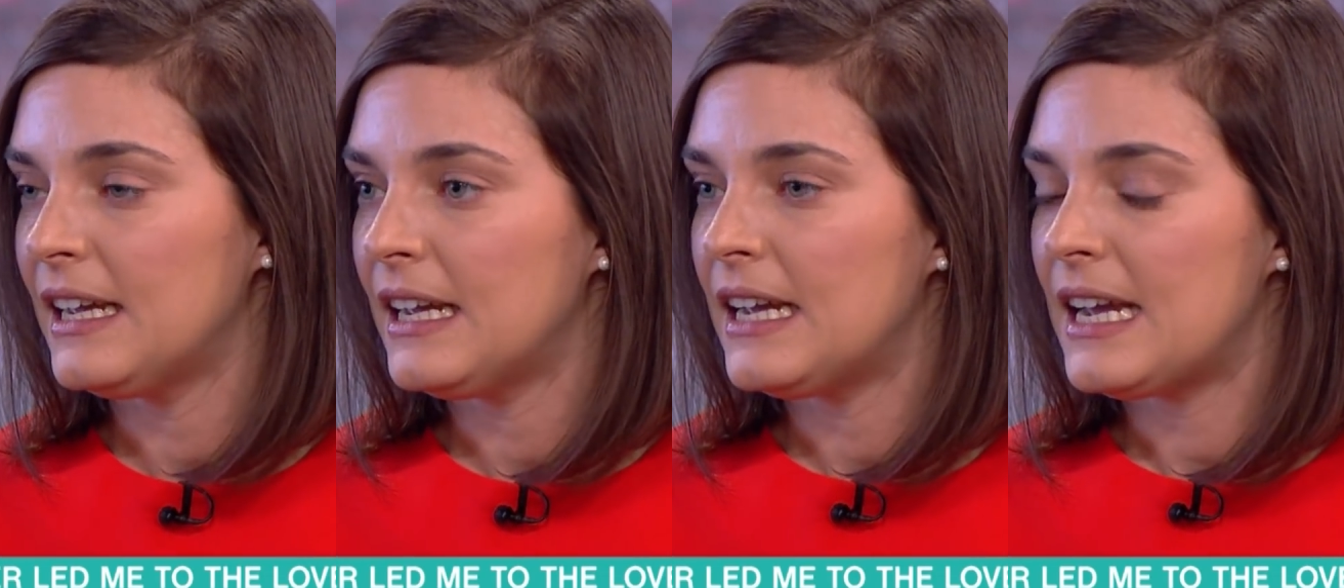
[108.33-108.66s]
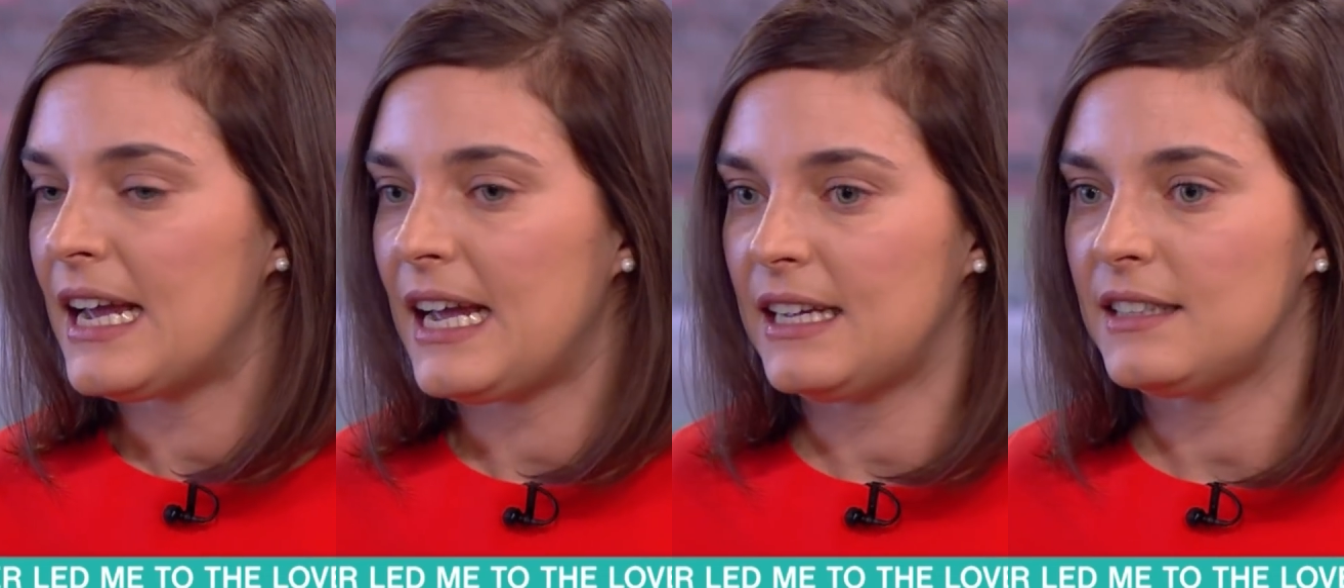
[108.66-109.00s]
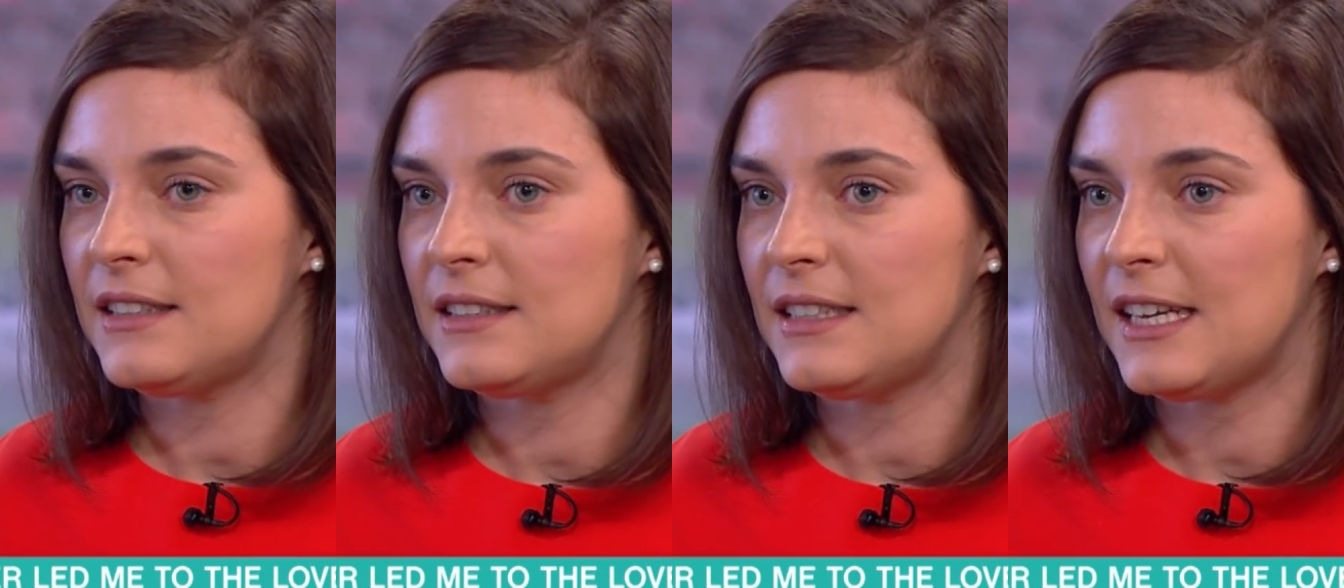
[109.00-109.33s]
Mm.
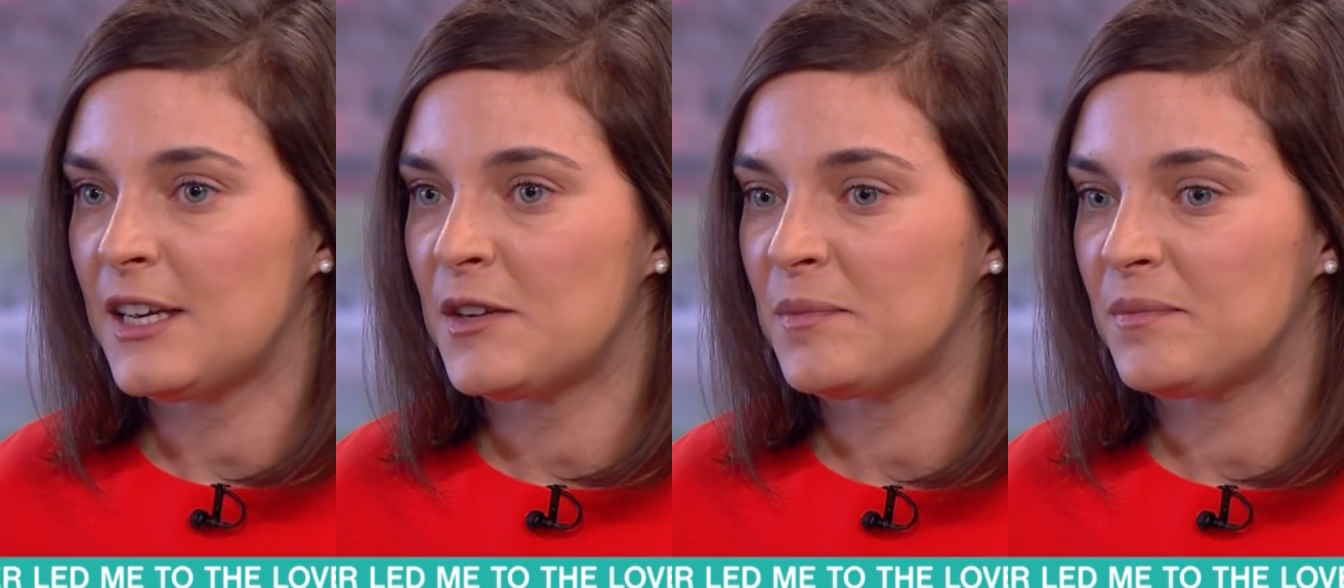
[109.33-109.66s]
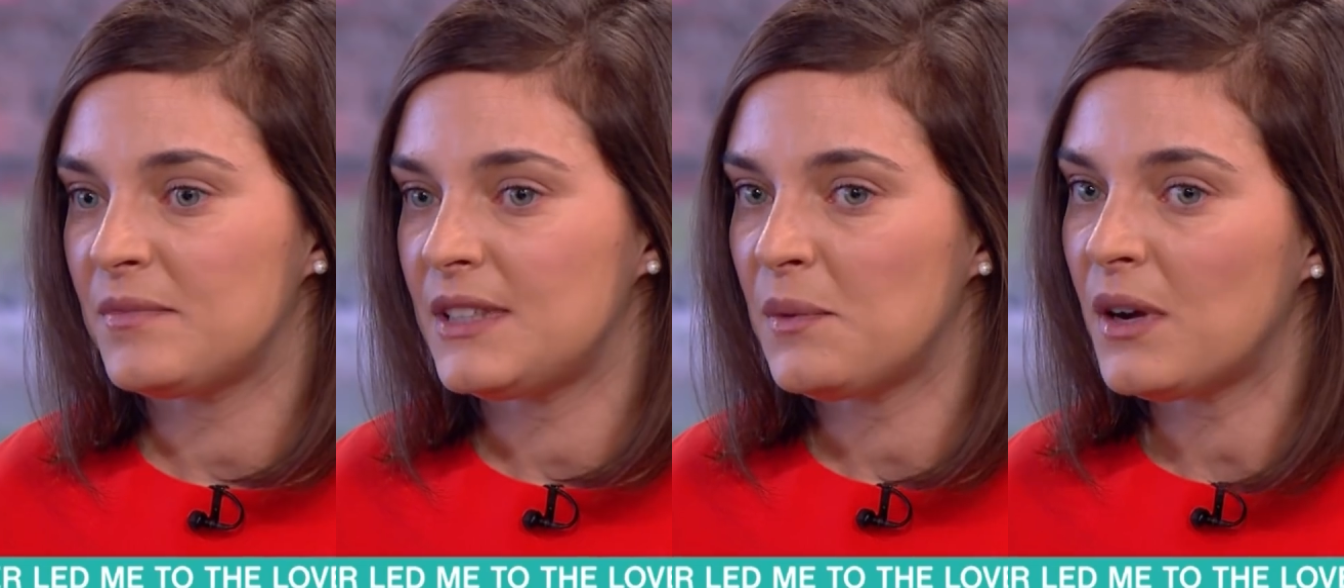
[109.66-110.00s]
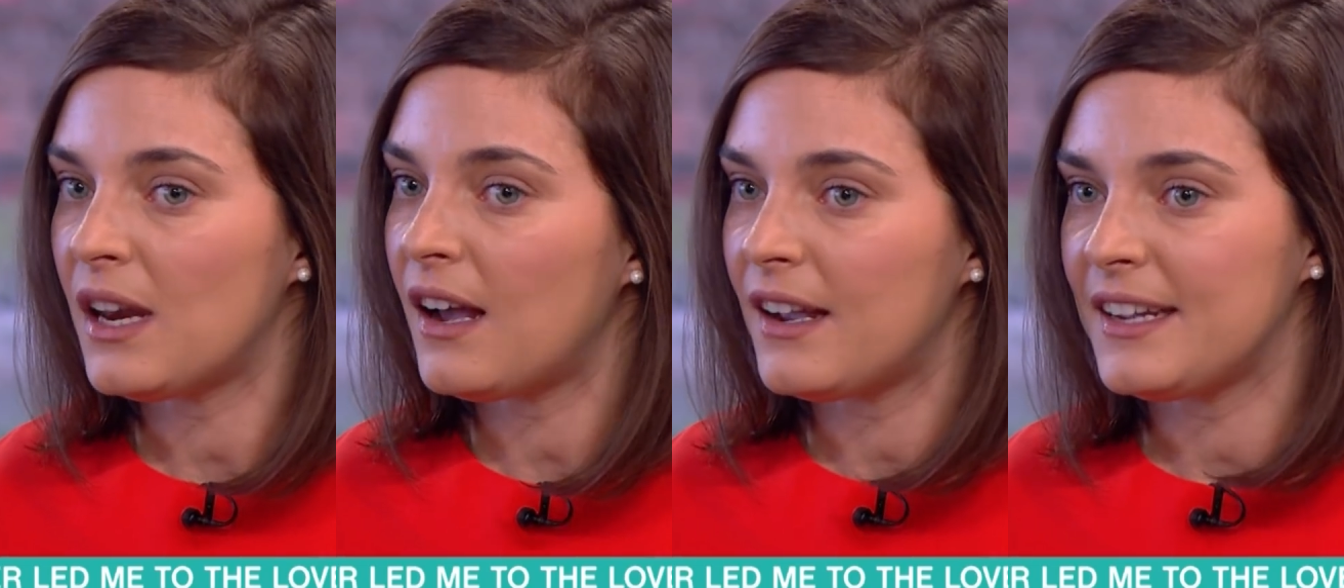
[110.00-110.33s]
And um, they
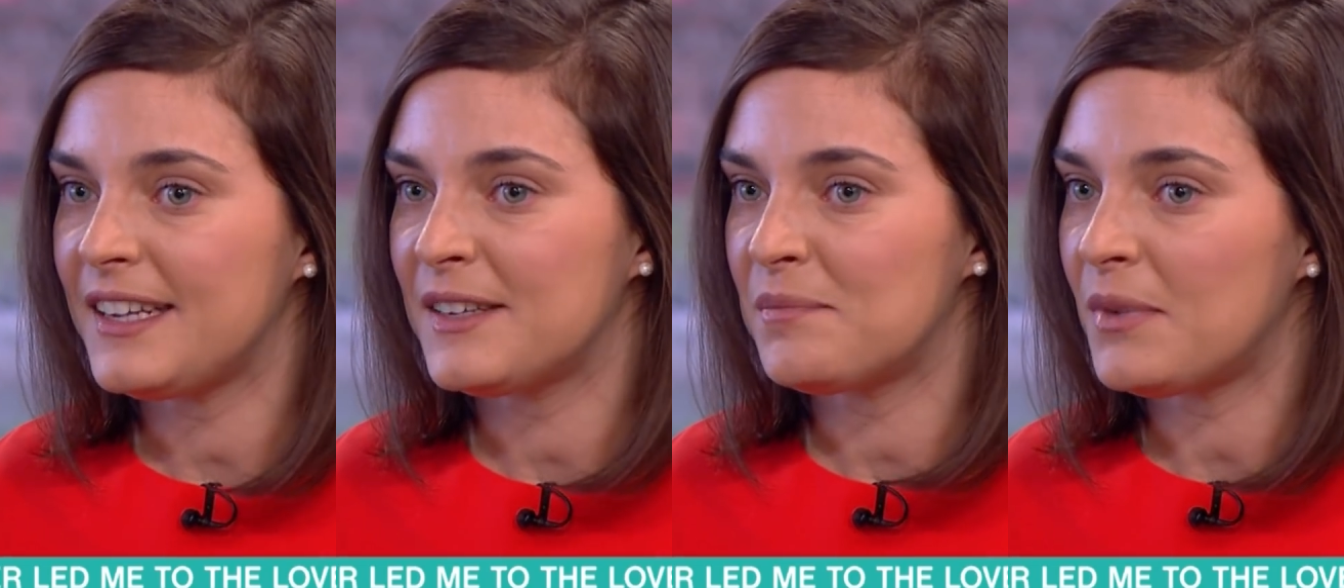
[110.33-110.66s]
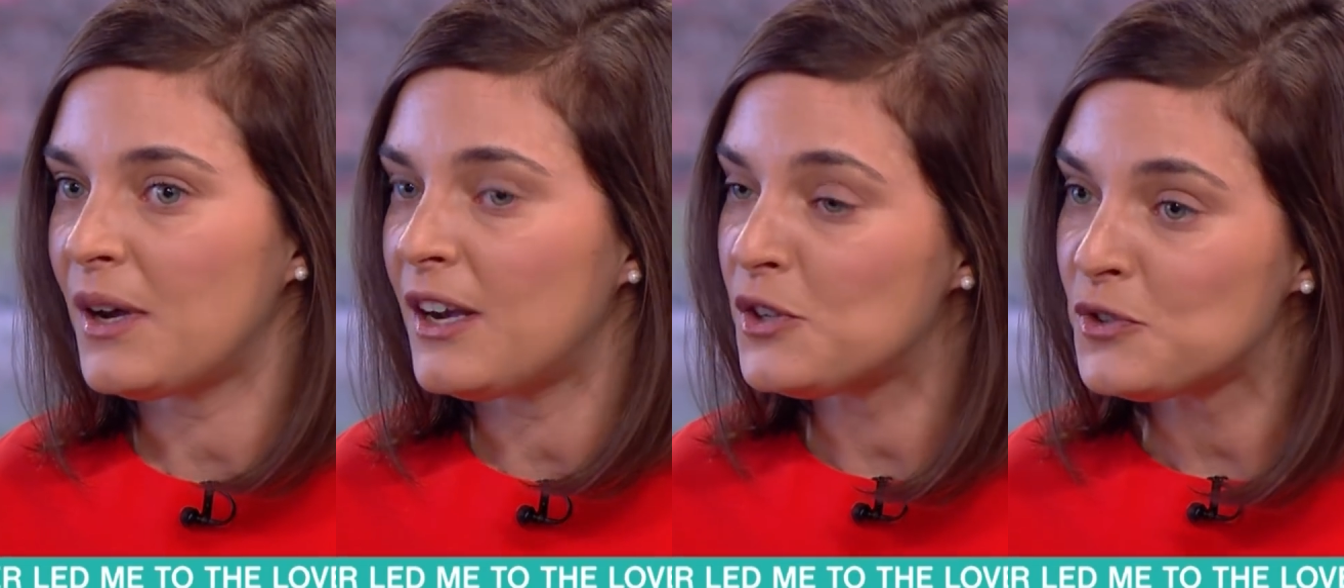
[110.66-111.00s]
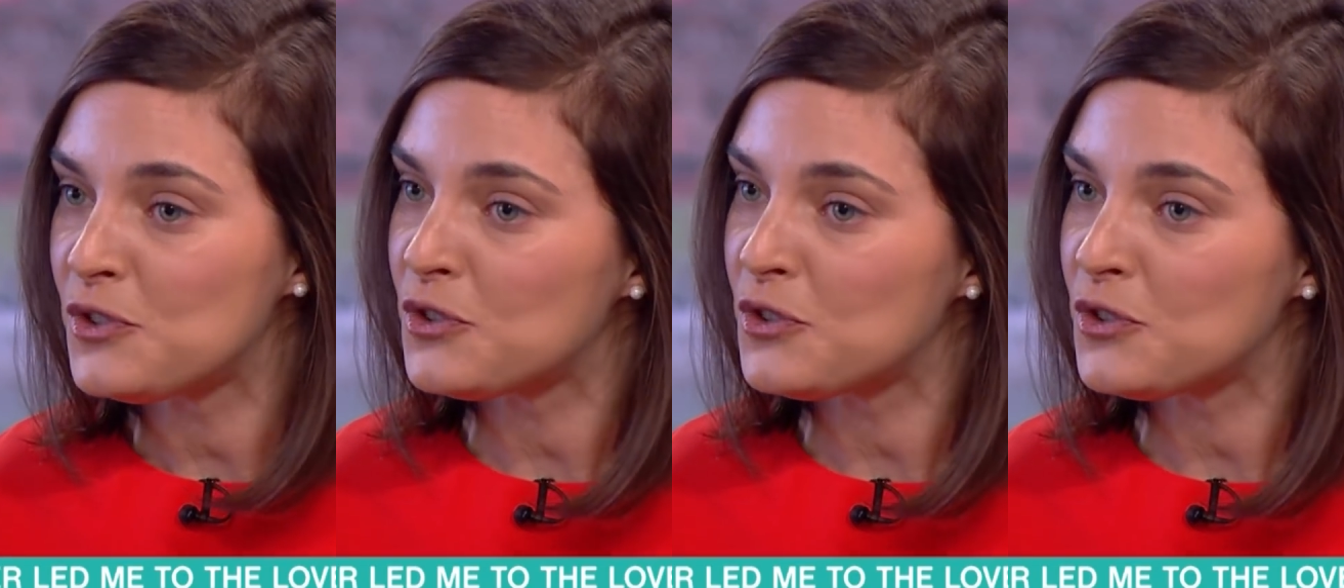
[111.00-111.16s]
were like, but are you